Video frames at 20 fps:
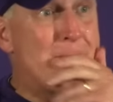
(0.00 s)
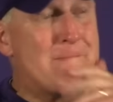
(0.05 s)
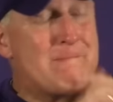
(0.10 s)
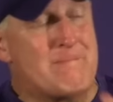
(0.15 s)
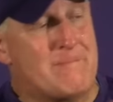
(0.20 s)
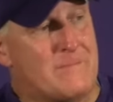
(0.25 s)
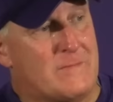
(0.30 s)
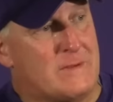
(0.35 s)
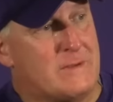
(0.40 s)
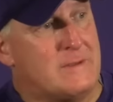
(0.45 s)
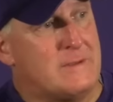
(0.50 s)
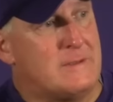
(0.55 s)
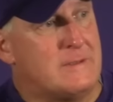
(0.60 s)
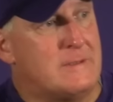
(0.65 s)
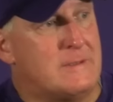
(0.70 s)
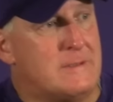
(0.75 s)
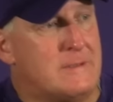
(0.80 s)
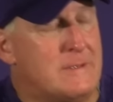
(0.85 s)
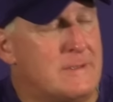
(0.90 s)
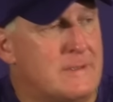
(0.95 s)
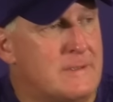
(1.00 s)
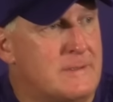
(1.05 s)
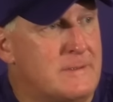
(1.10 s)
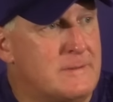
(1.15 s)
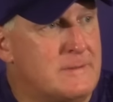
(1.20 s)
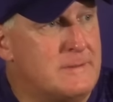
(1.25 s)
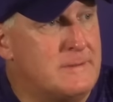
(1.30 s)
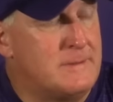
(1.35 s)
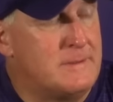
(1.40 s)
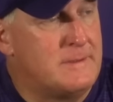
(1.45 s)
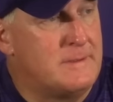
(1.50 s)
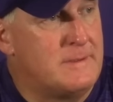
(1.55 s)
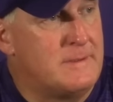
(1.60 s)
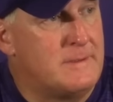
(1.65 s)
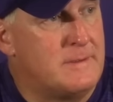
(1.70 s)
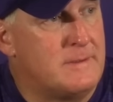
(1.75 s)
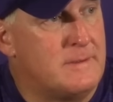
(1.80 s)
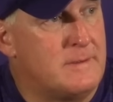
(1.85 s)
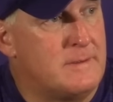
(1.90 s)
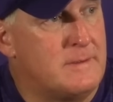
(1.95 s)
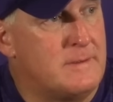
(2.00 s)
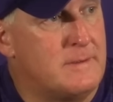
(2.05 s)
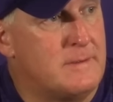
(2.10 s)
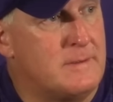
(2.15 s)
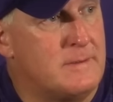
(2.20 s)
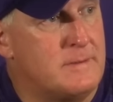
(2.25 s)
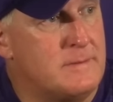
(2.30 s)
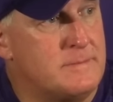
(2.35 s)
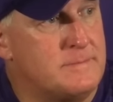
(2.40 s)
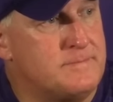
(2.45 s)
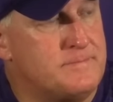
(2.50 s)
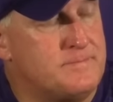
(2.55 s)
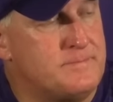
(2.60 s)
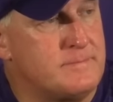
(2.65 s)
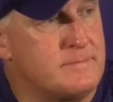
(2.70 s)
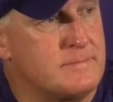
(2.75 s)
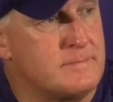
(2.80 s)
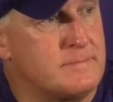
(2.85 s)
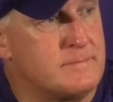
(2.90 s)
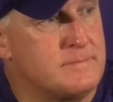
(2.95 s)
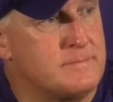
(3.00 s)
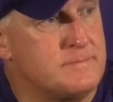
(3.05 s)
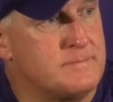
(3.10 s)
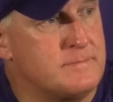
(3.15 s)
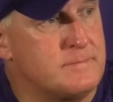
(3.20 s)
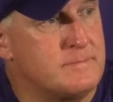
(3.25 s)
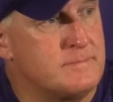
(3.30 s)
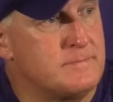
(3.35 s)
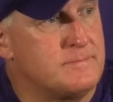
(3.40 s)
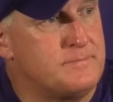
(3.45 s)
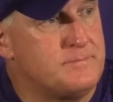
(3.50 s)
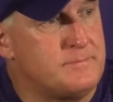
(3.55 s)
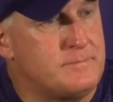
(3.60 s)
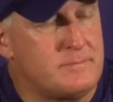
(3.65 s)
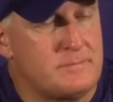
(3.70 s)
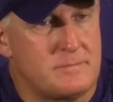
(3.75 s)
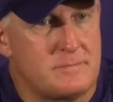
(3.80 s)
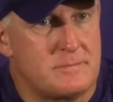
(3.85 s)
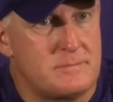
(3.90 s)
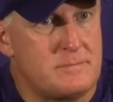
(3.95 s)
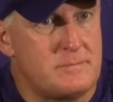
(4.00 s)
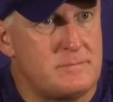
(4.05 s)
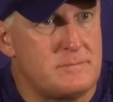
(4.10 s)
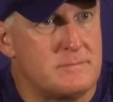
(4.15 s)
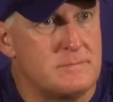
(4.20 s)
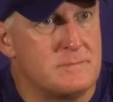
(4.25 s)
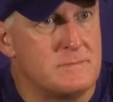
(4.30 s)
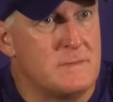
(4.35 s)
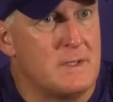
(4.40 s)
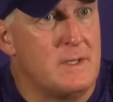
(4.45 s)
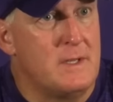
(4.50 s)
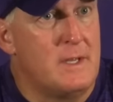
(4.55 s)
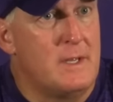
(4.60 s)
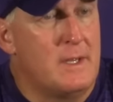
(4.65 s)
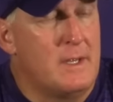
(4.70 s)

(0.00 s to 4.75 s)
Nothing is said.